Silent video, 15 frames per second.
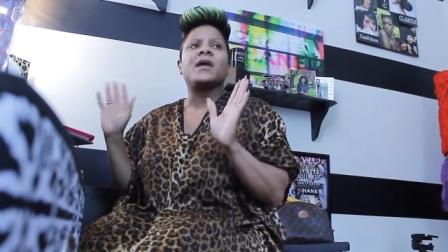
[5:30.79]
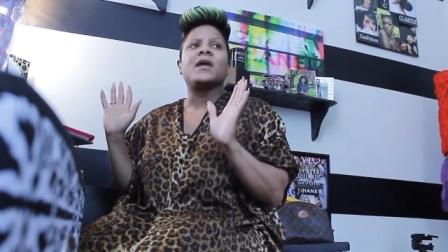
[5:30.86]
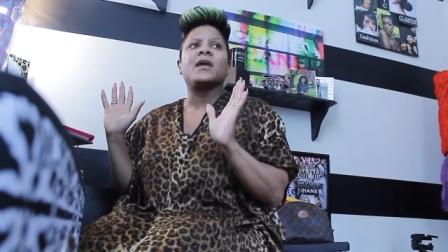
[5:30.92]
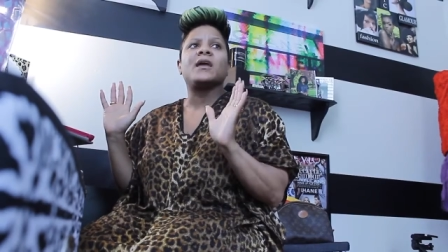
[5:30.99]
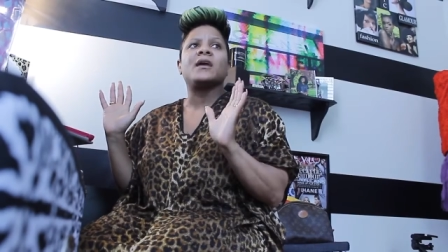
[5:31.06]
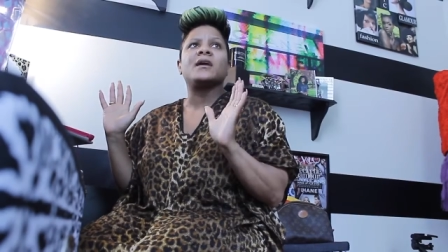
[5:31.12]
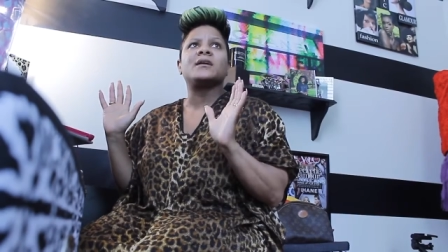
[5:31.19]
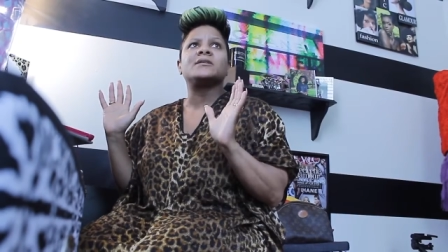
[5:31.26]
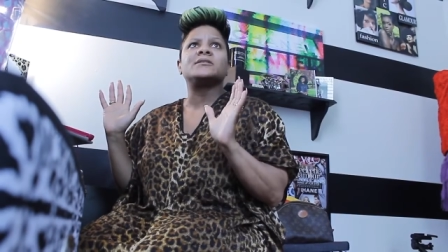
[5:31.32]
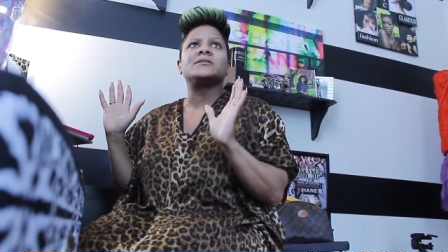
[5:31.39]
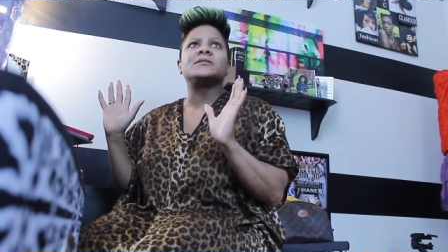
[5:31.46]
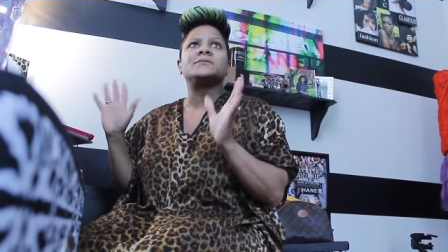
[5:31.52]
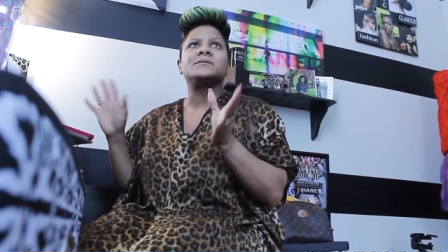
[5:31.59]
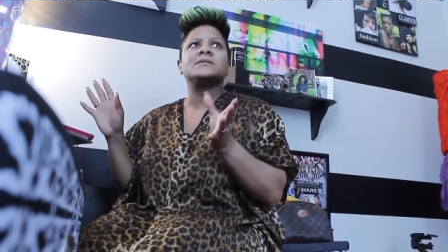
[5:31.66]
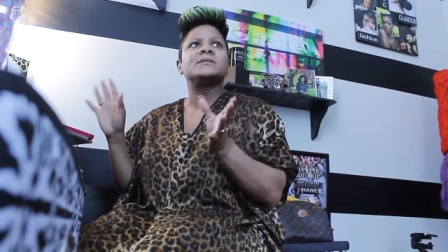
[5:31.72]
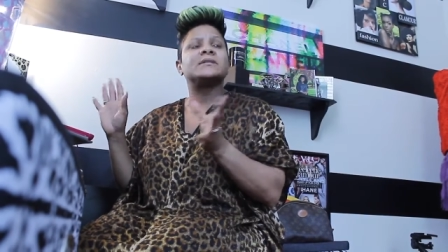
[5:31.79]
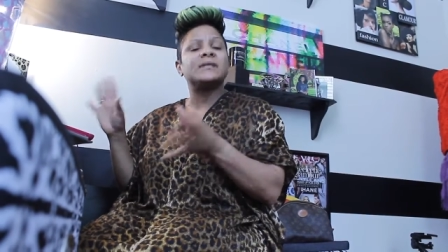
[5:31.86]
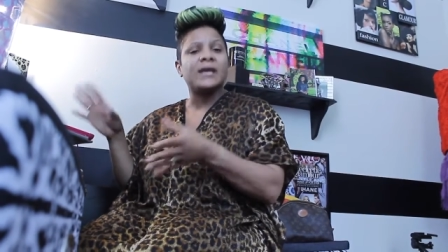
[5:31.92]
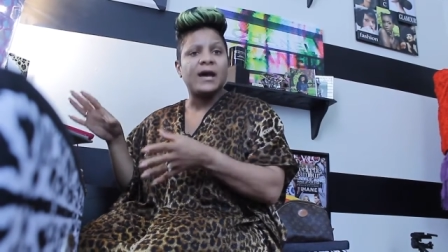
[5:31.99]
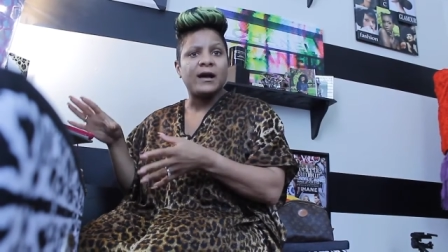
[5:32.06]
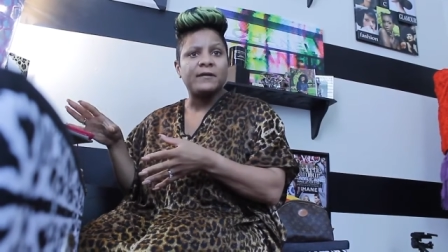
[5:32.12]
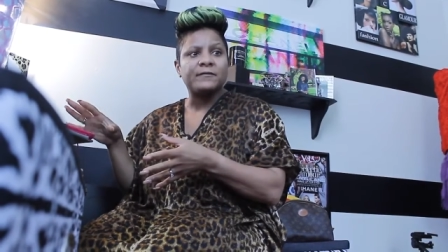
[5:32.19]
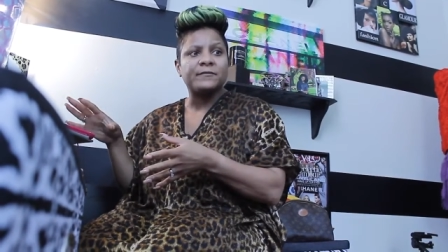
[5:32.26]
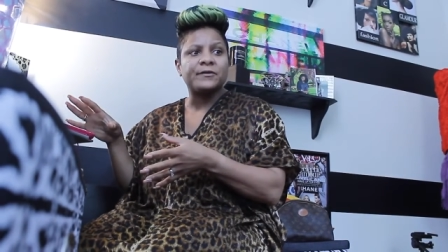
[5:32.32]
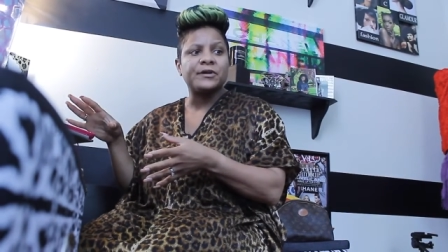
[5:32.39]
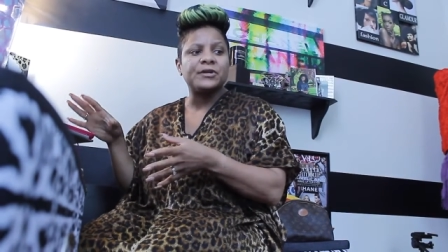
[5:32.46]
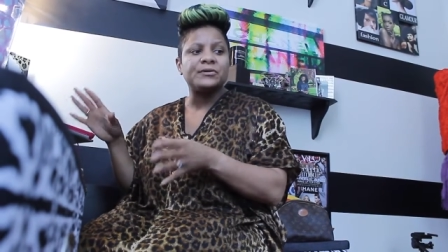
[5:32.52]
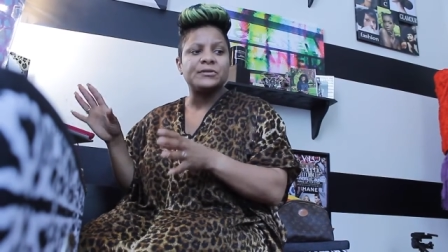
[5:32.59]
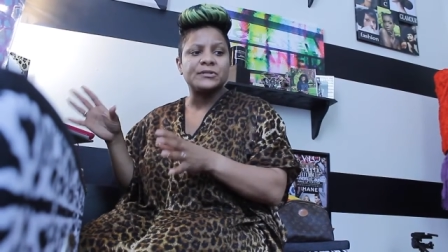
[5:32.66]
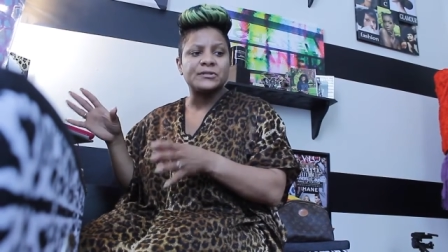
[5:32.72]
and she went to
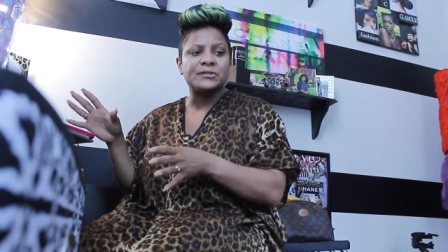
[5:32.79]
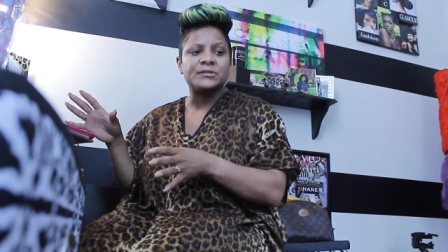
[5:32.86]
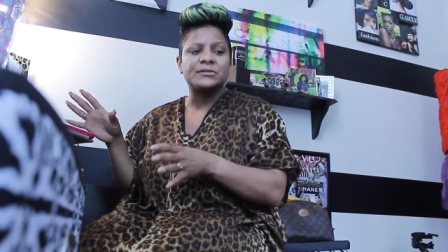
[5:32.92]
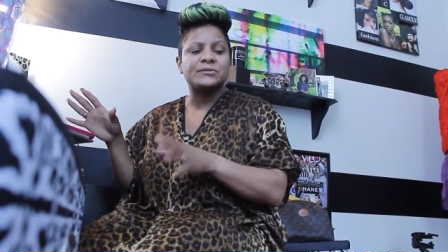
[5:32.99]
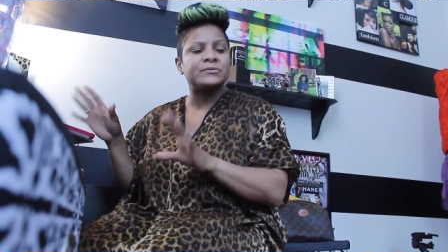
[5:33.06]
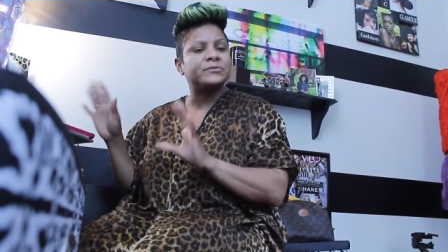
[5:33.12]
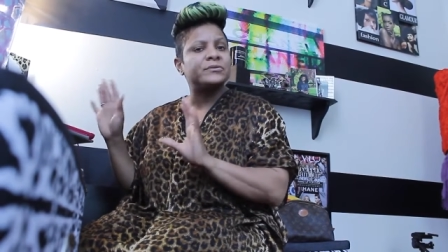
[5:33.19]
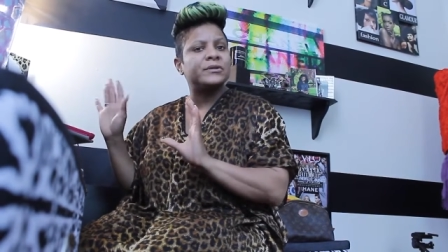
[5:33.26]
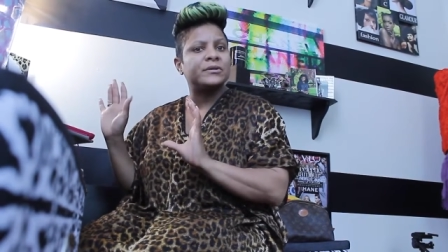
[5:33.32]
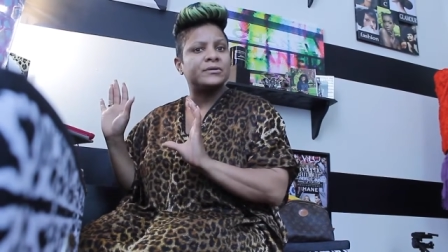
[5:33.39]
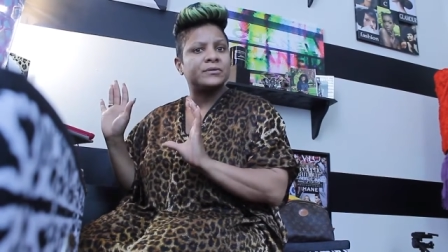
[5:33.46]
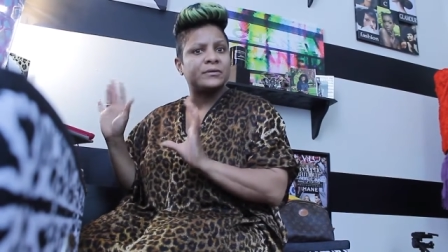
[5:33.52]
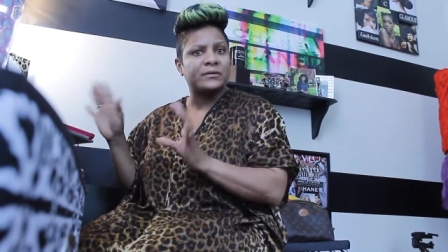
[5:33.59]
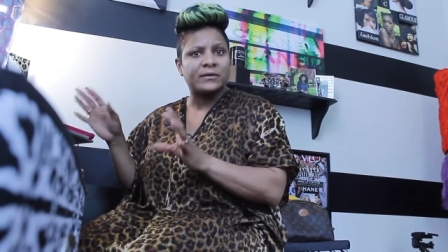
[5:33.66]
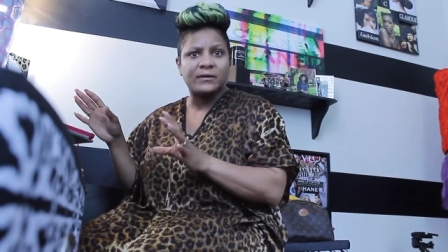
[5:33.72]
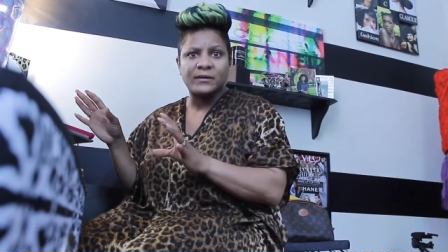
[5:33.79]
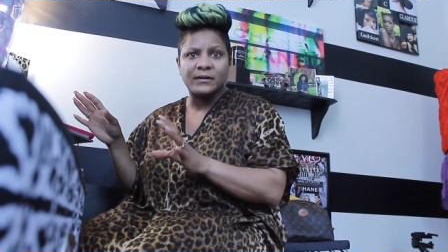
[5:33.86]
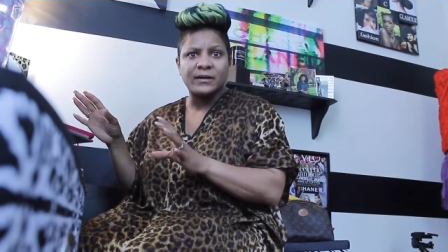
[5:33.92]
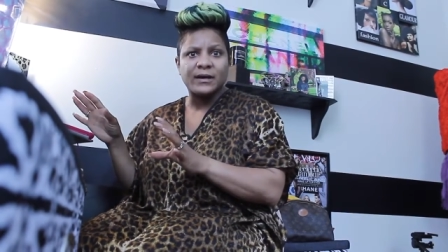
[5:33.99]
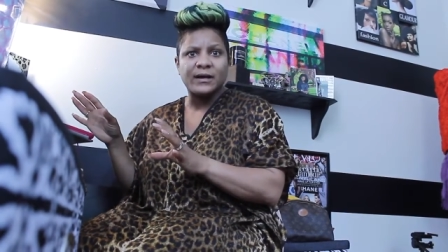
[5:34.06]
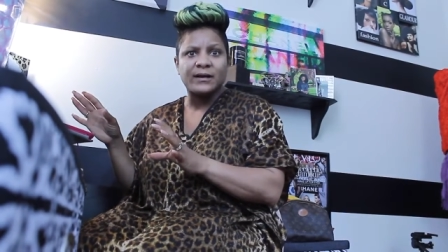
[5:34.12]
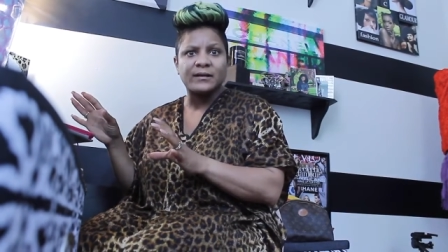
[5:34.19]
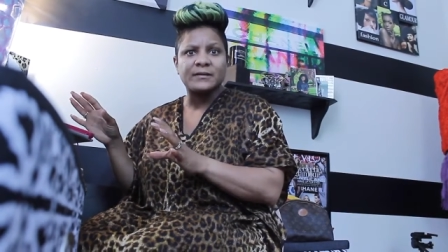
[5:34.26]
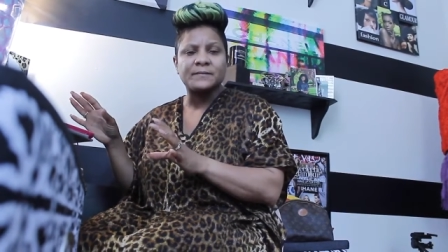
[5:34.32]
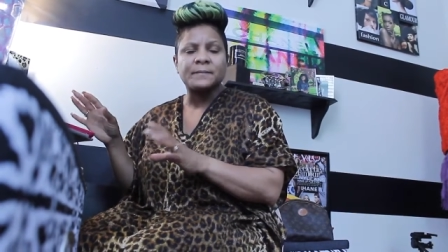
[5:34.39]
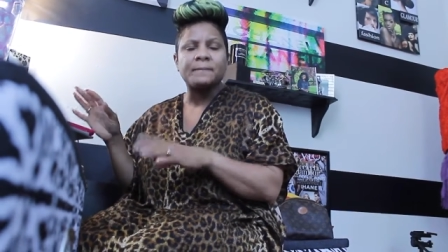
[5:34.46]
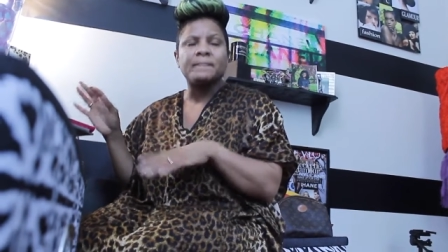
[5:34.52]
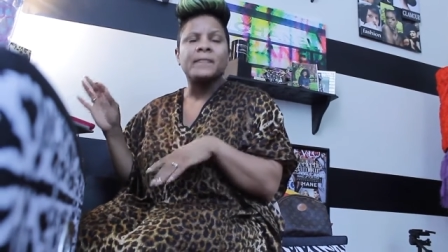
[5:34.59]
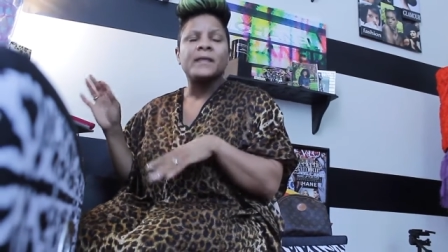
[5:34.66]
Calvary Christian School in North Carolina,